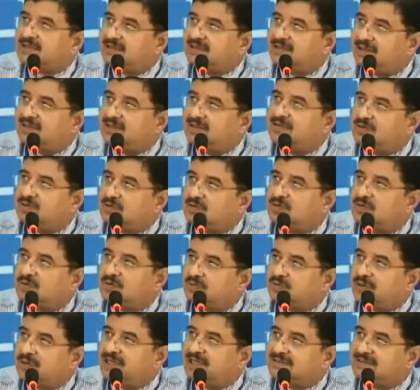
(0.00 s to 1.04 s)
and then
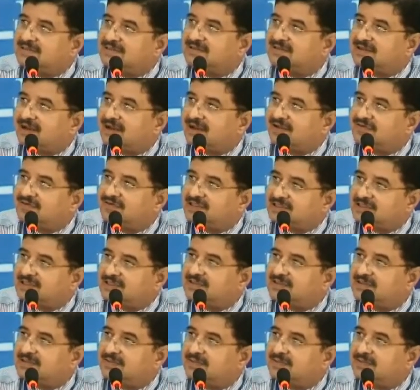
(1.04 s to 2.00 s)
you placed the graft, is it?